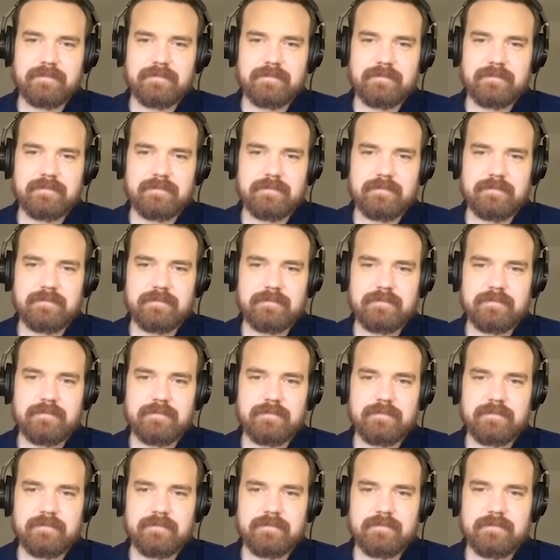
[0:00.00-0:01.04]

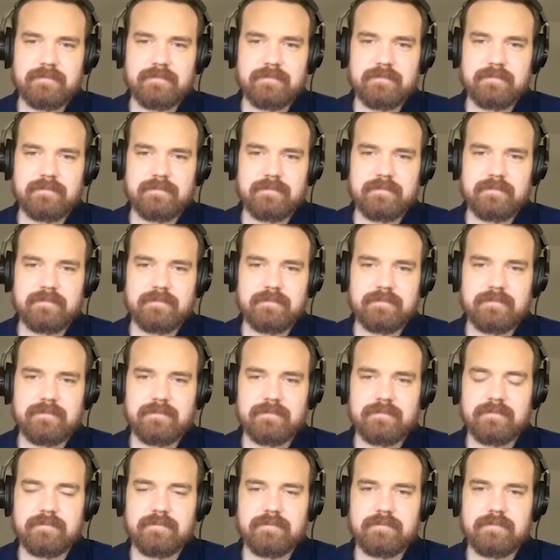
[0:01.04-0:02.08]

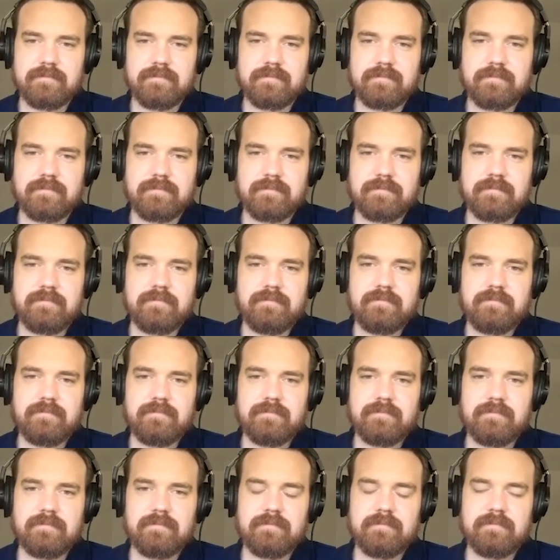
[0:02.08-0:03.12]

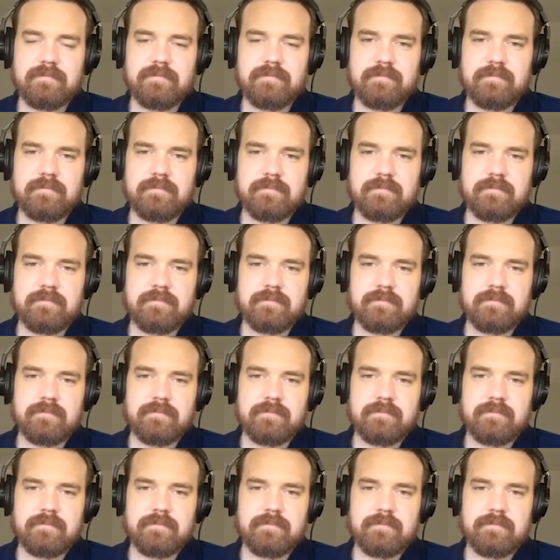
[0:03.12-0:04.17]
[no speech]